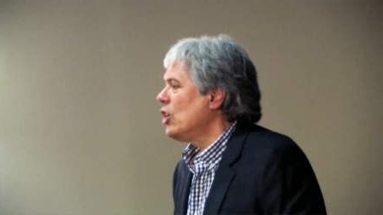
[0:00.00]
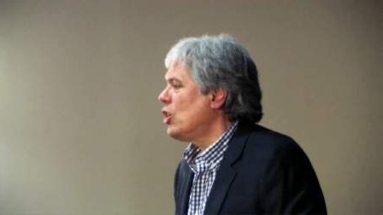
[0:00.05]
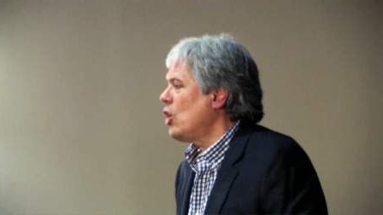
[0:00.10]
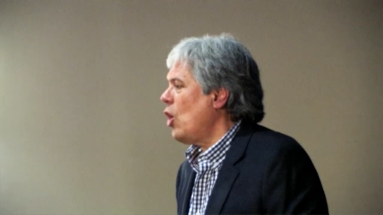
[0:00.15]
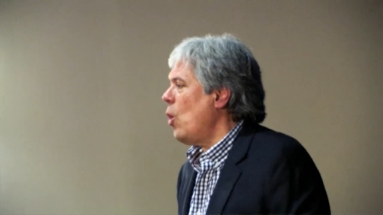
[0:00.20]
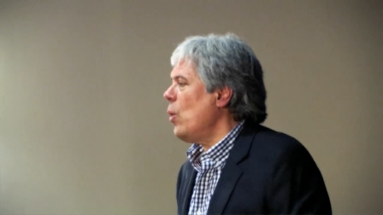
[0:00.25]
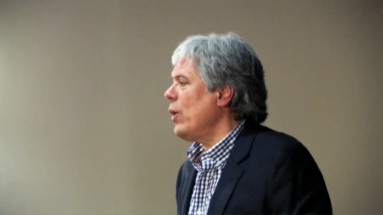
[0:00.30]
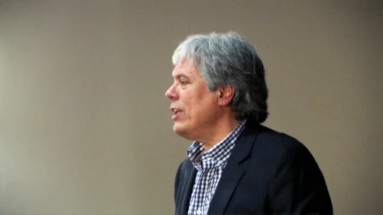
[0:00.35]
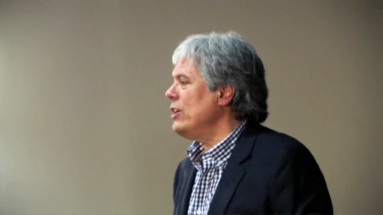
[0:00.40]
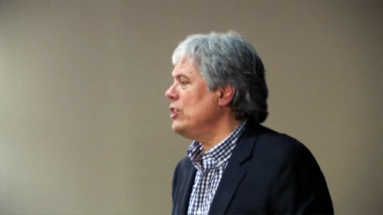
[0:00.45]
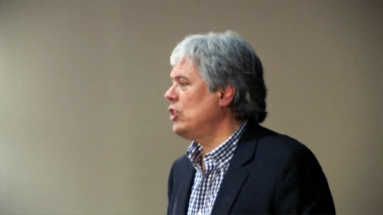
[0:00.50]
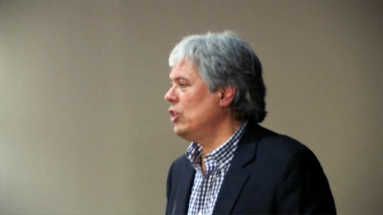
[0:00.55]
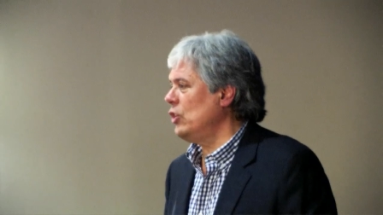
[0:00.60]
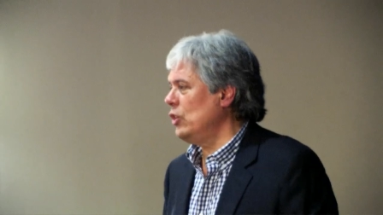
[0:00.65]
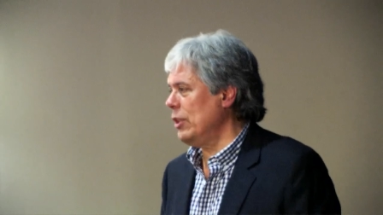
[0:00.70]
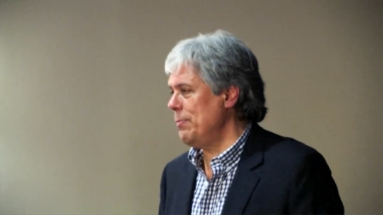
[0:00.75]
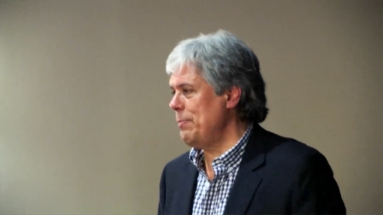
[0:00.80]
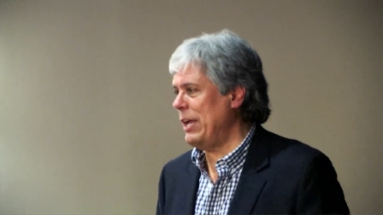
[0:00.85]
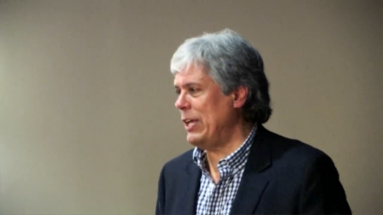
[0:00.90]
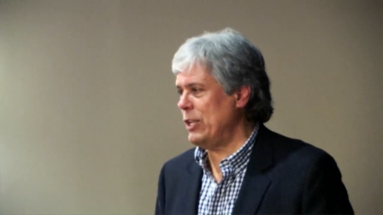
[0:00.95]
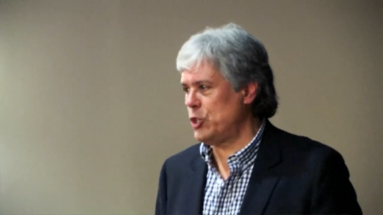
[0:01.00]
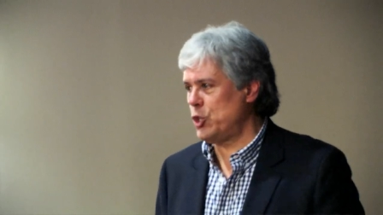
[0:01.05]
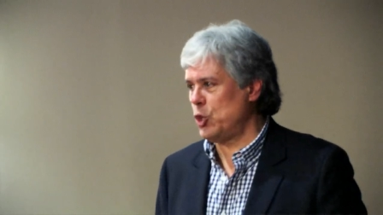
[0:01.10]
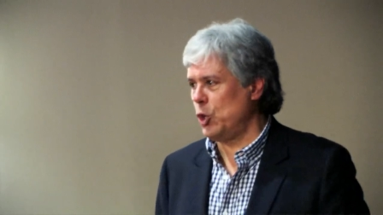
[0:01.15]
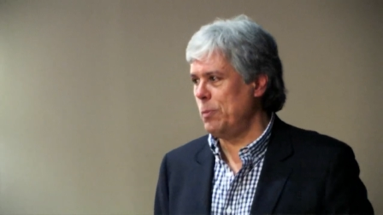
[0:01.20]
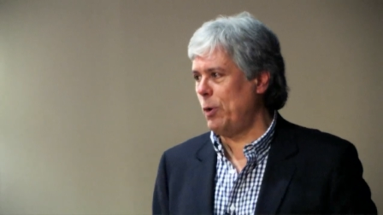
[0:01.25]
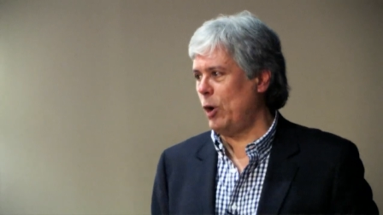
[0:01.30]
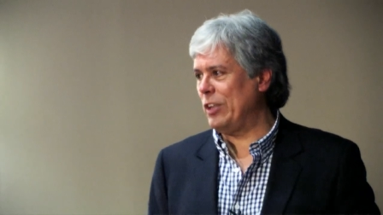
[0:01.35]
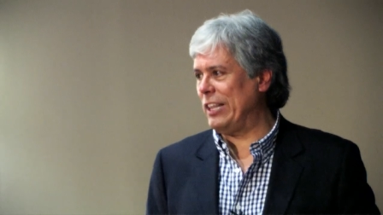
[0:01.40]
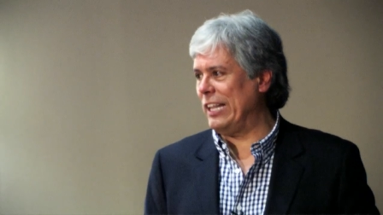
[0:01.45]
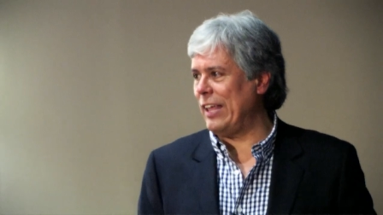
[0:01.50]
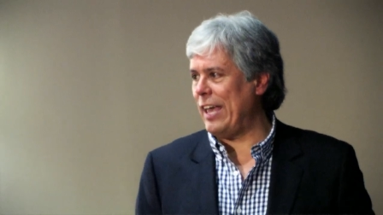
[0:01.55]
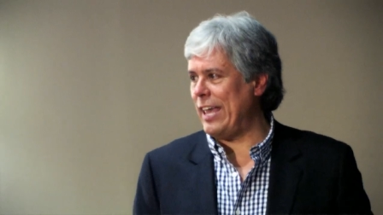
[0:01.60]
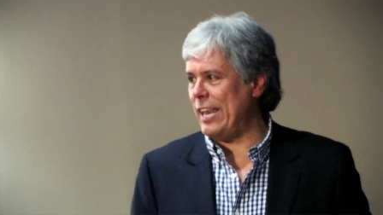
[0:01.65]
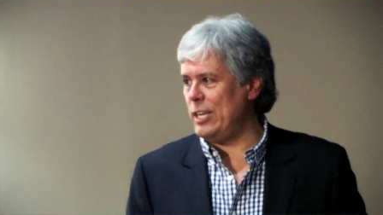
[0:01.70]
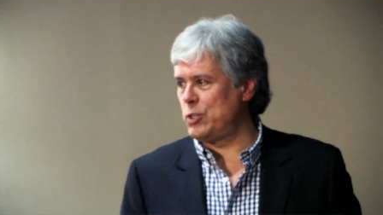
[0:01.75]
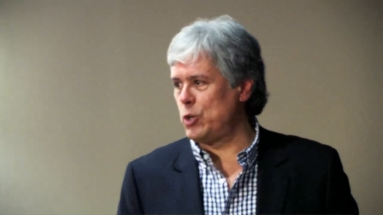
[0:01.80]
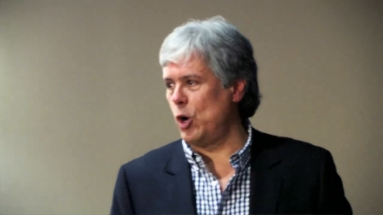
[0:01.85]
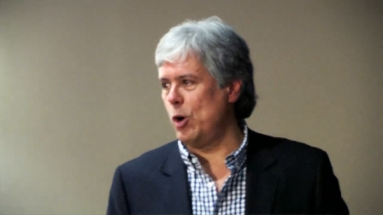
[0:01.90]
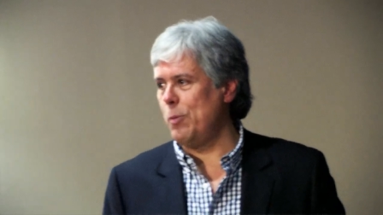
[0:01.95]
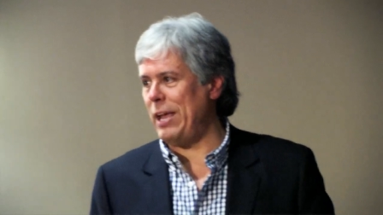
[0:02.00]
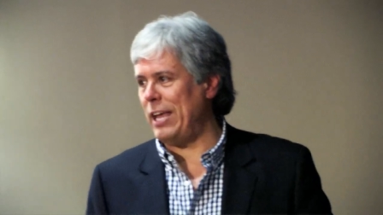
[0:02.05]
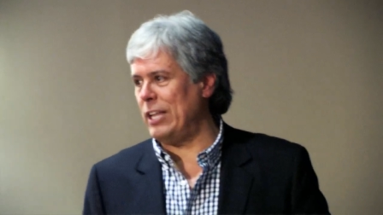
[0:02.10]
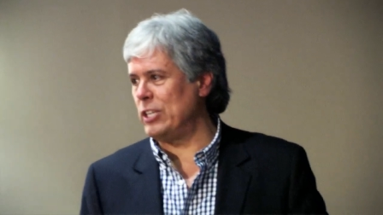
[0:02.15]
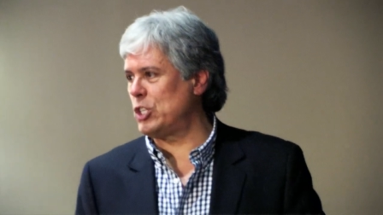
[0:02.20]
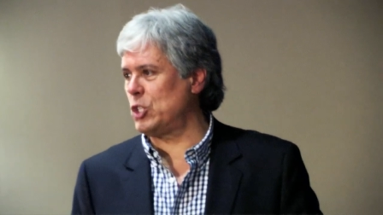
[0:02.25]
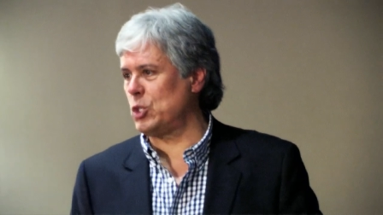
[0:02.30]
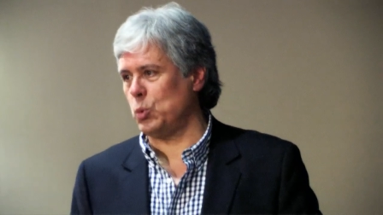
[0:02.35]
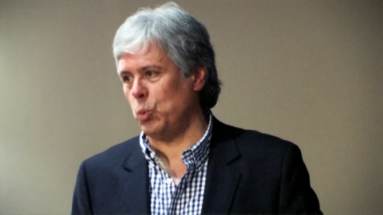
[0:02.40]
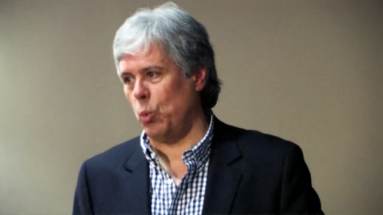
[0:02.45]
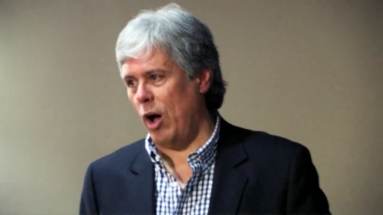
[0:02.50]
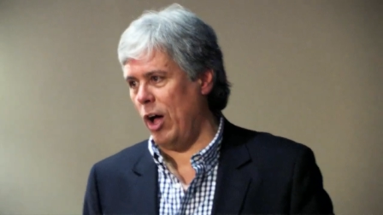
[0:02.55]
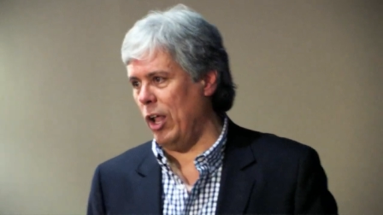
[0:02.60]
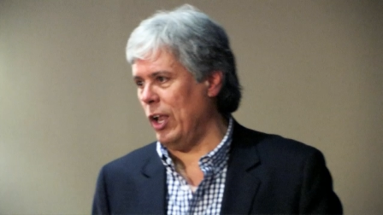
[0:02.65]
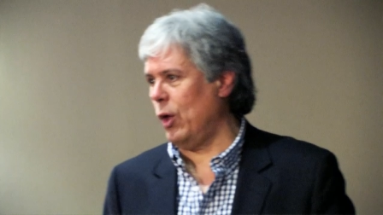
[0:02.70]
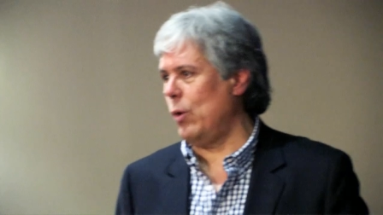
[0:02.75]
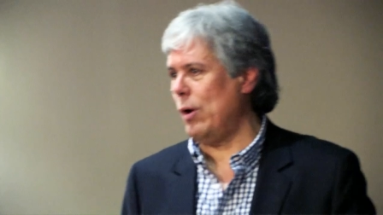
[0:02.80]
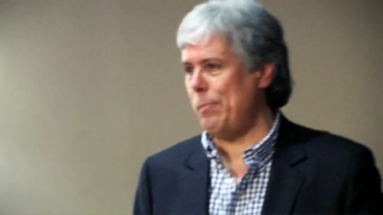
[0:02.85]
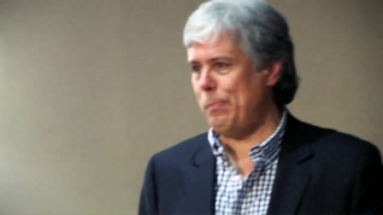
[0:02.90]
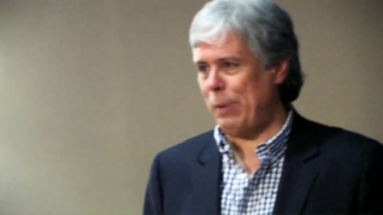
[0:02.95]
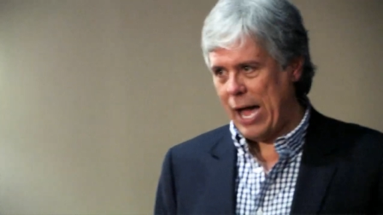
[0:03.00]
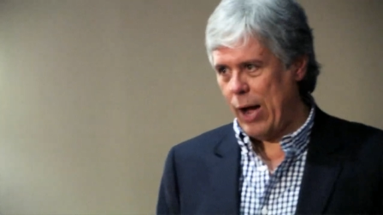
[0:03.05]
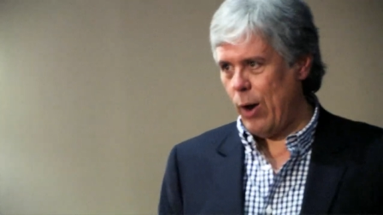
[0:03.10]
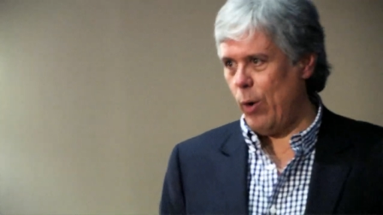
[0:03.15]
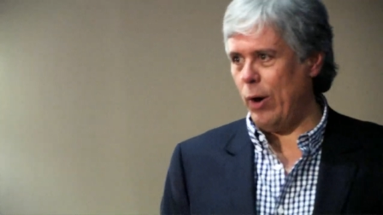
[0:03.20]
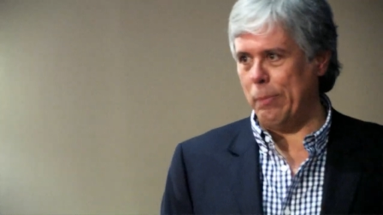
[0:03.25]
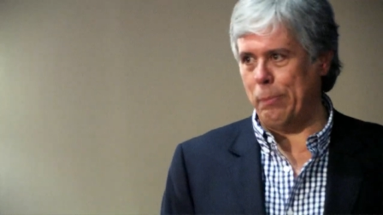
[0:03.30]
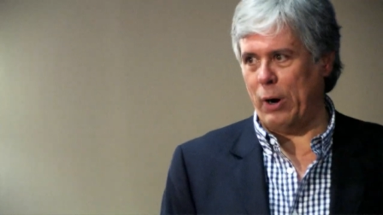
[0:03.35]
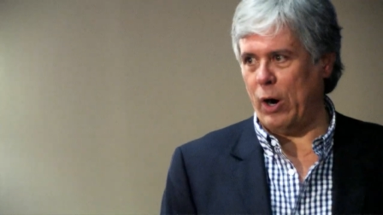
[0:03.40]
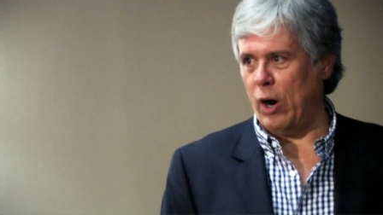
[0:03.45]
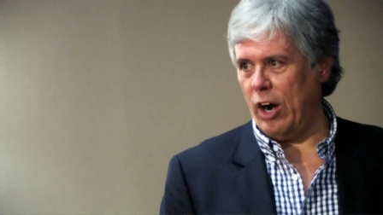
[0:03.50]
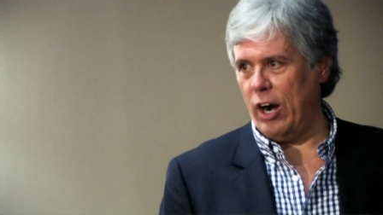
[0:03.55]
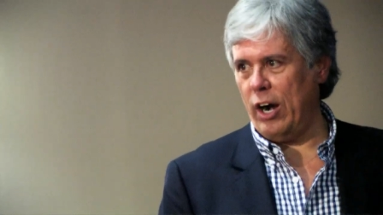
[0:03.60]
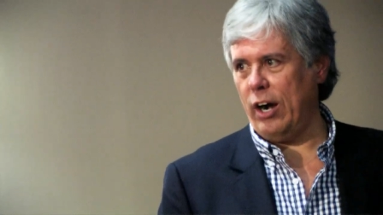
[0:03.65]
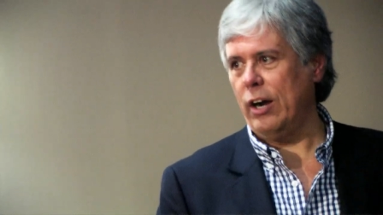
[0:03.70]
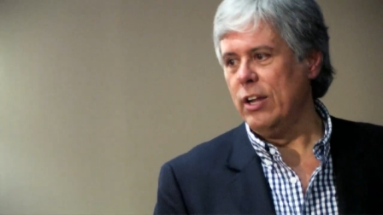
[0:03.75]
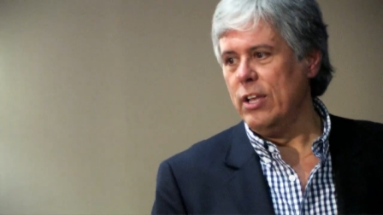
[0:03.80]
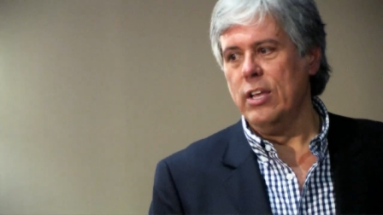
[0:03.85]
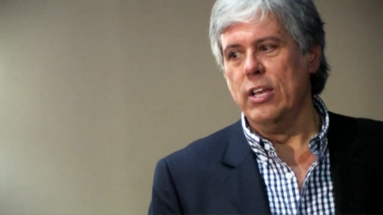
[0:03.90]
go into the men's room or the ladies' room and swallow a Power Bar.